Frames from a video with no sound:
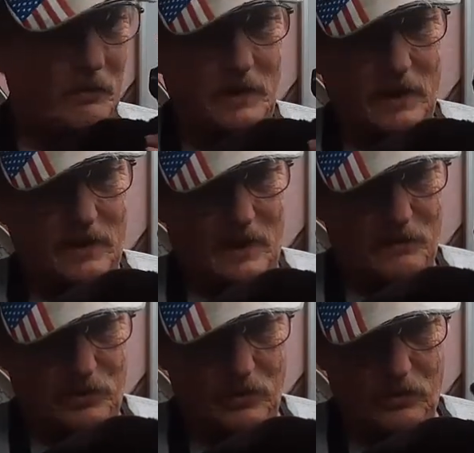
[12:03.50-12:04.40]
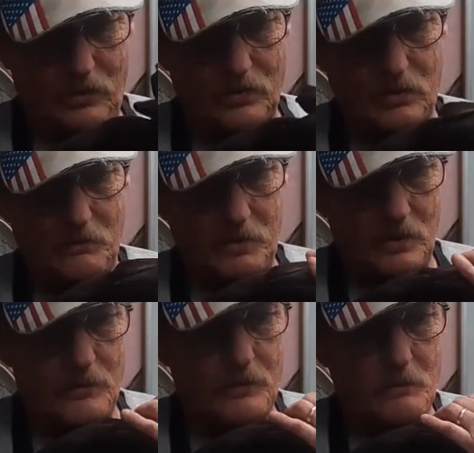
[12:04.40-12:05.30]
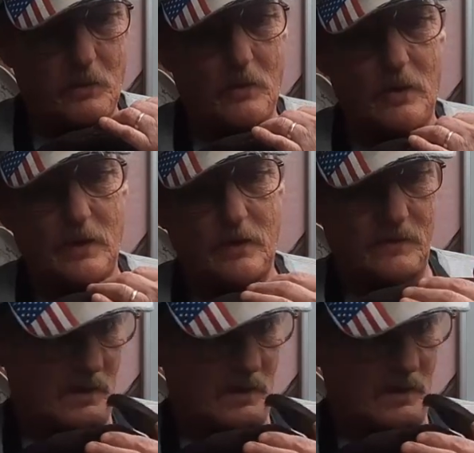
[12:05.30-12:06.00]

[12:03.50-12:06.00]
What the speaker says: many times. He's just a beautiful boy.